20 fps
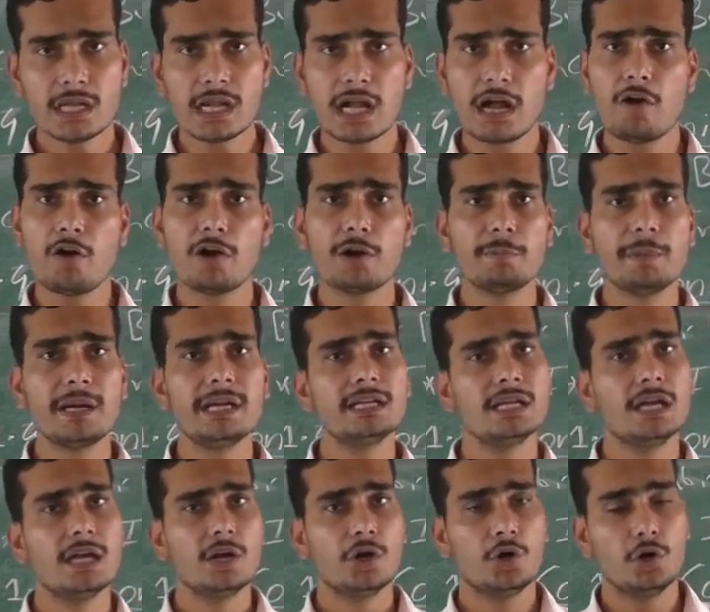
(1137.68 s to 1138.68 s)

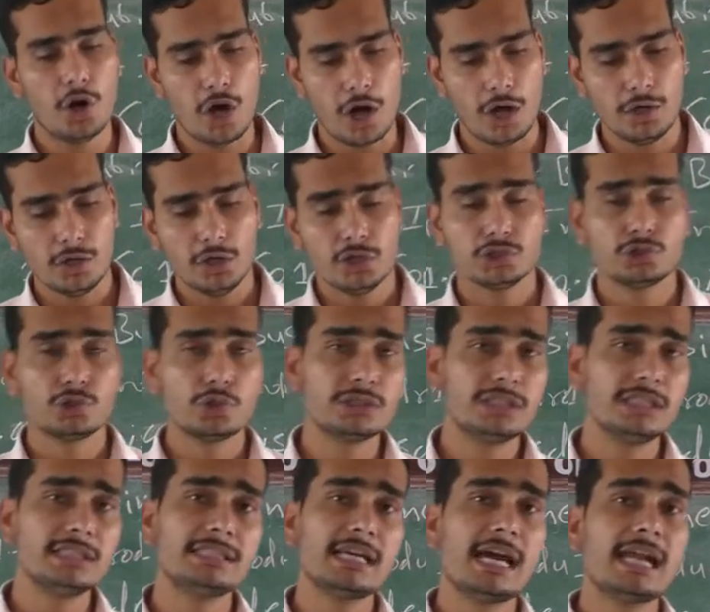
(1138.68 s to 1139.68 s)
government law. So
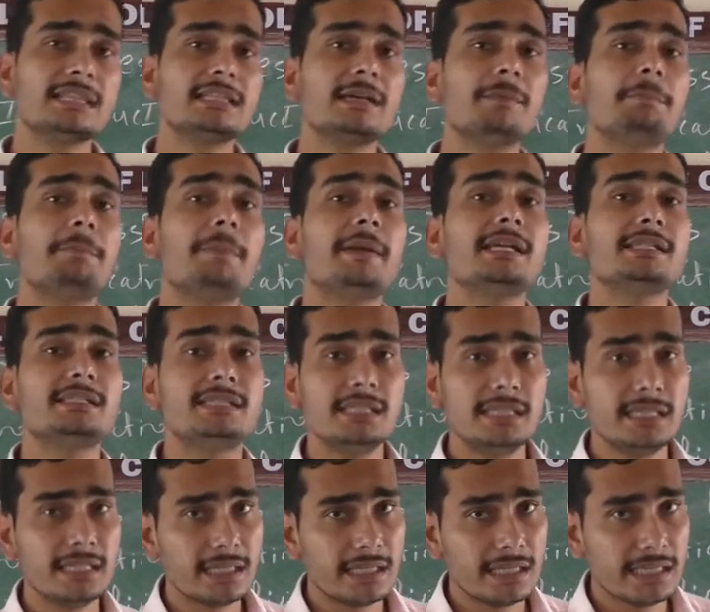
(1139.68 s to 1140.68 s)
these are the
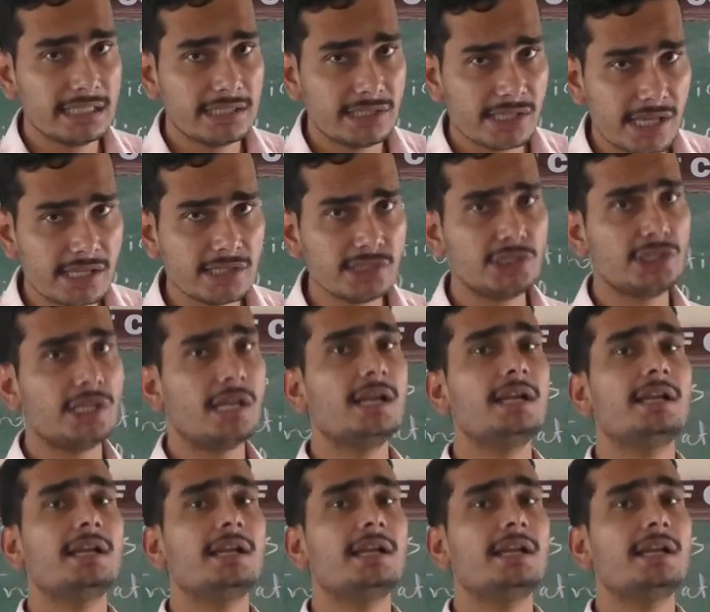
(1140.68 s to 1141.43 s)
basic essential